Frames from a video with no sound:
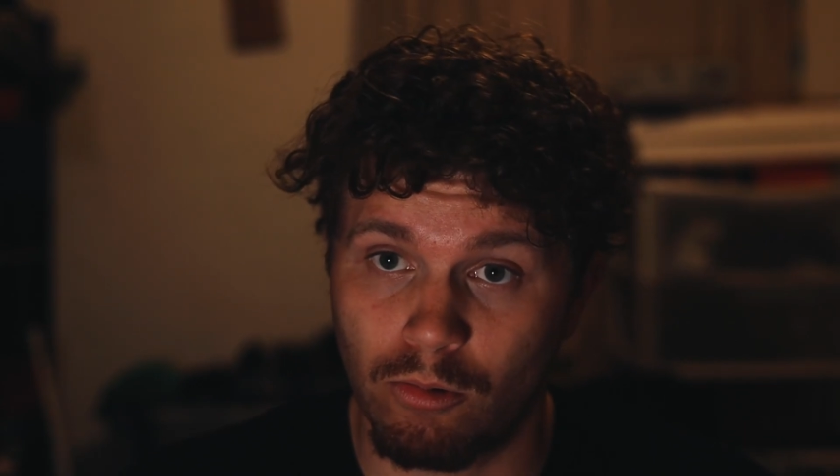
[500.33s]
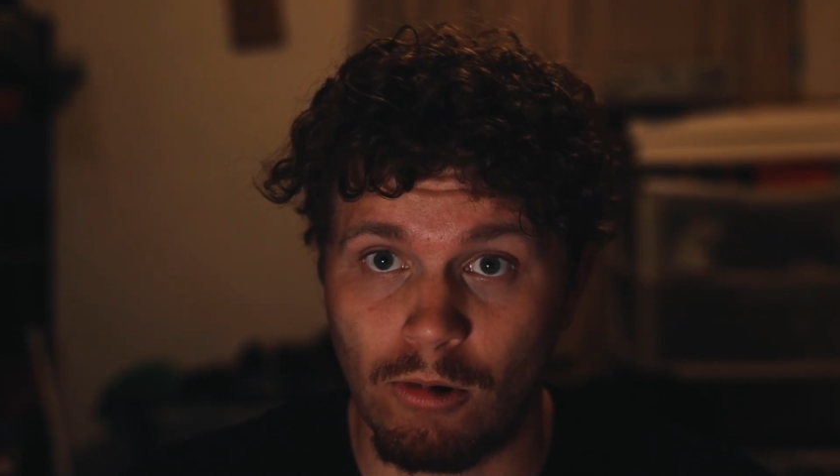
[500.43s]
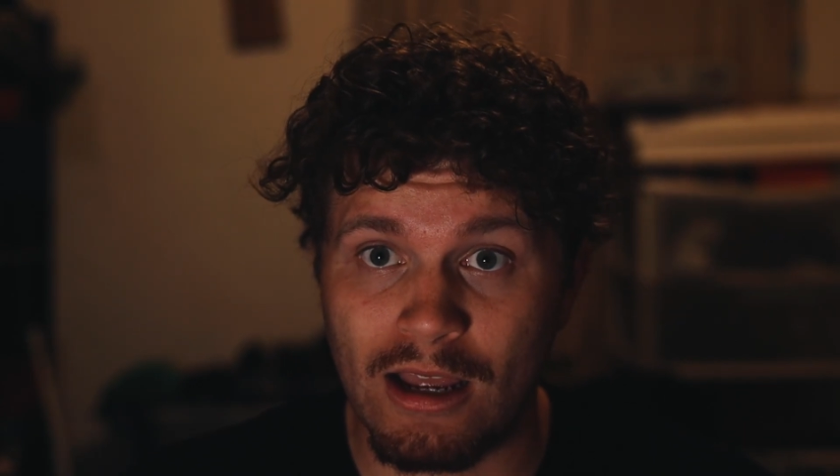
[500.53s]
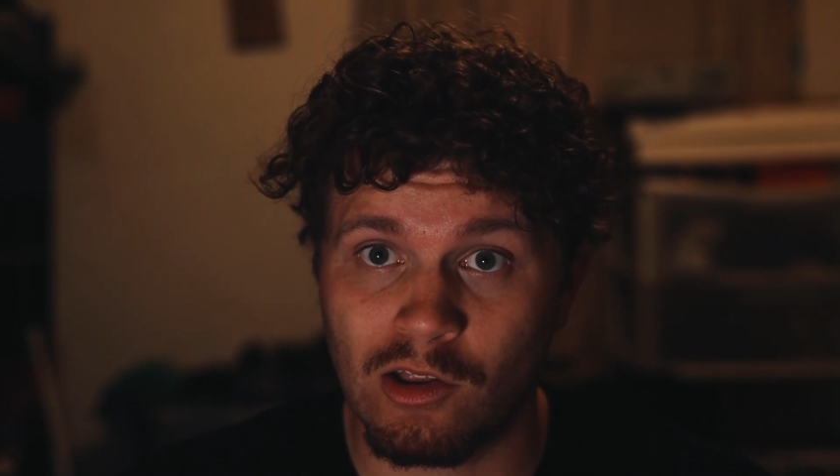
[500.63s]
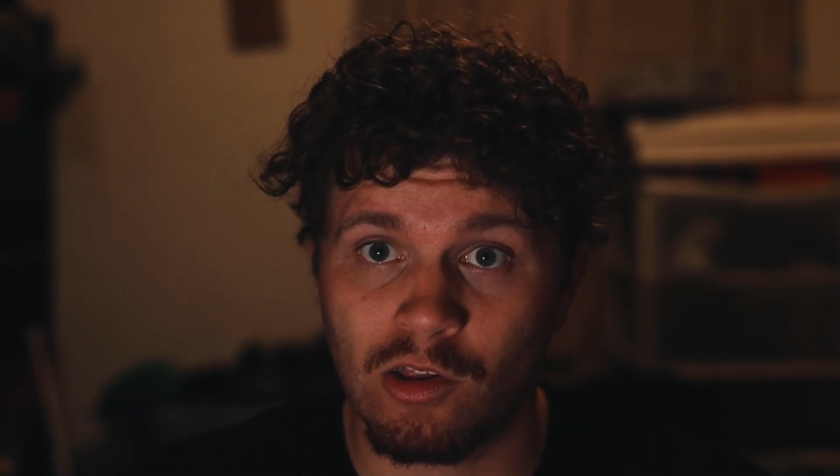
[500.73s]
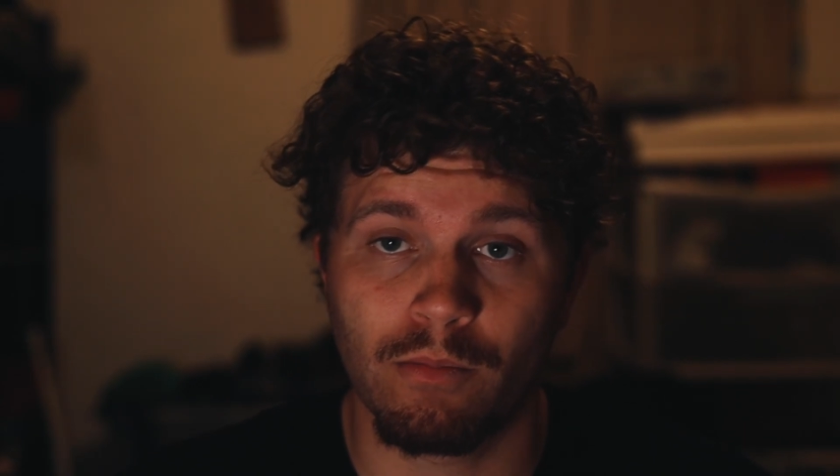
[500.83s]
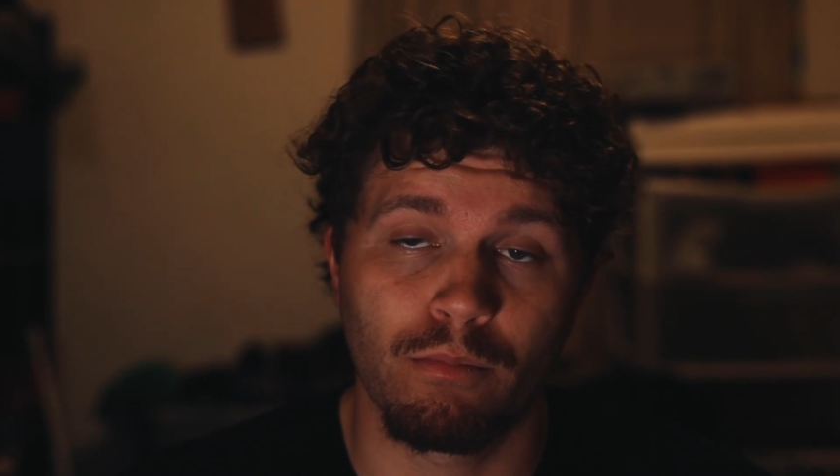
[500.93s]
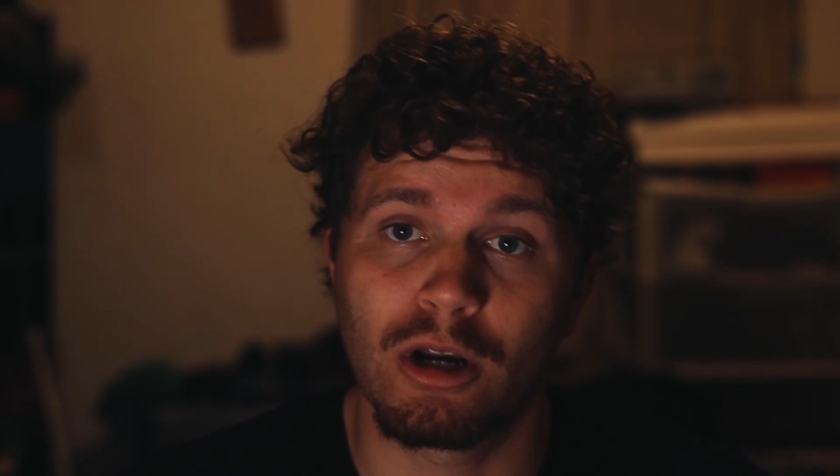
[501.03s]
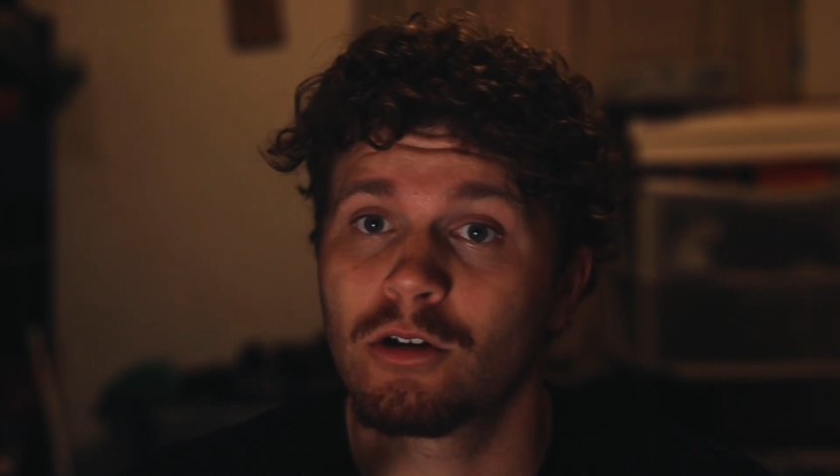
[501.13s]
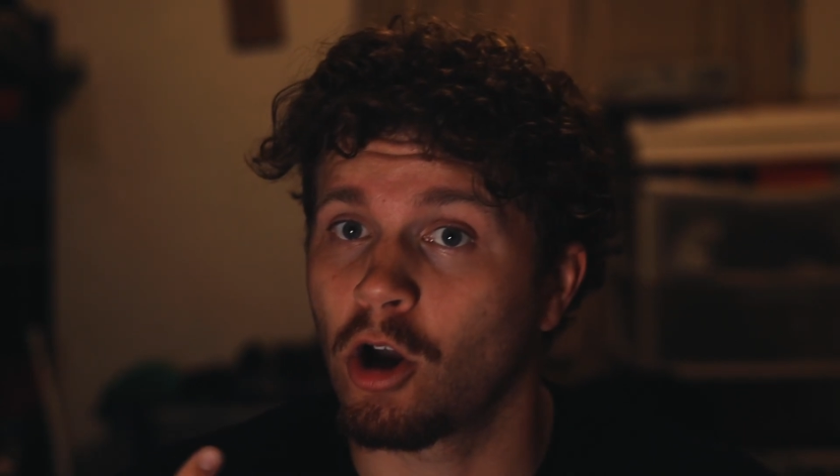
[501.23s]
Rex,
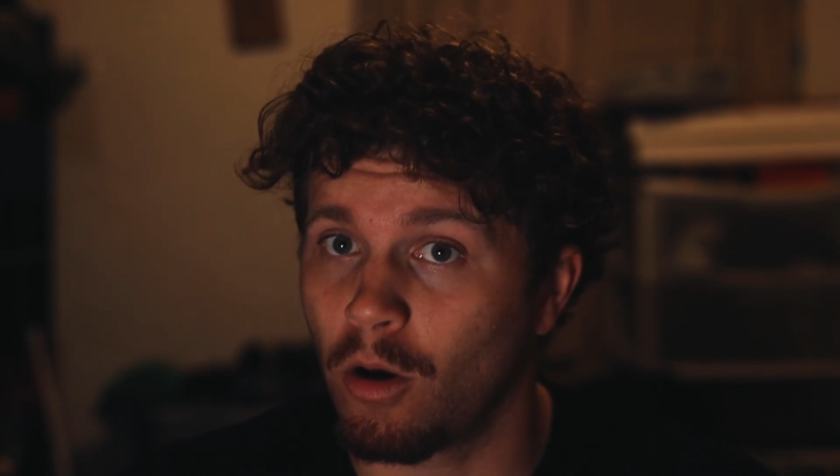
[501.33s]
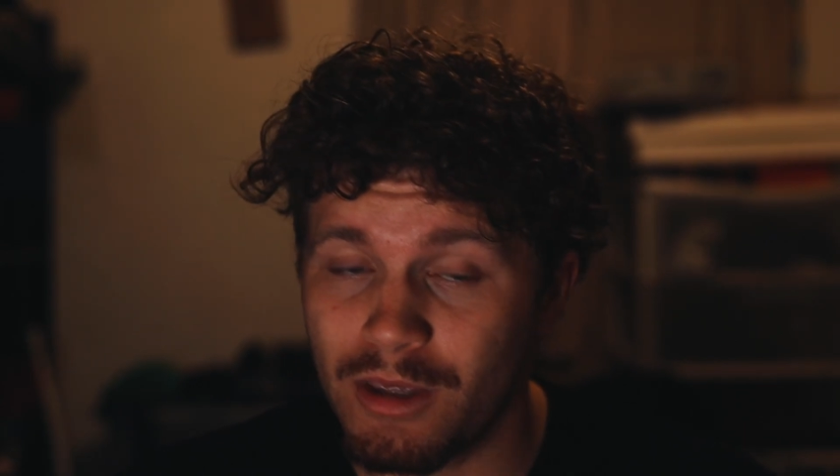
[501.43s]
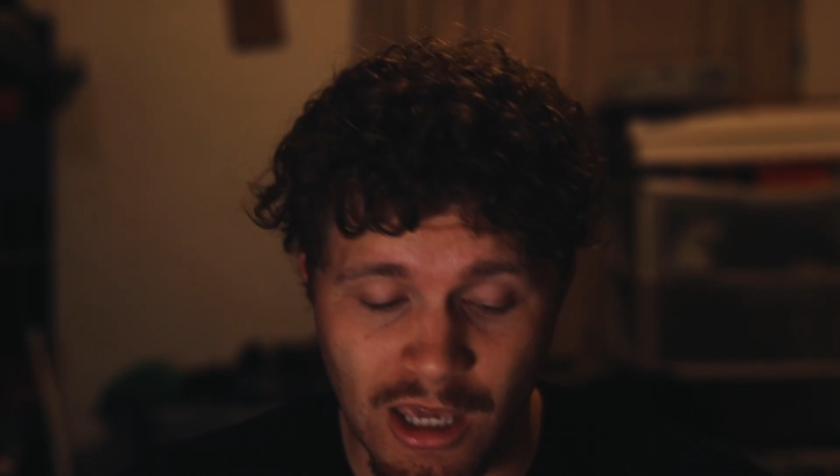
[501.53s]
bring Call Me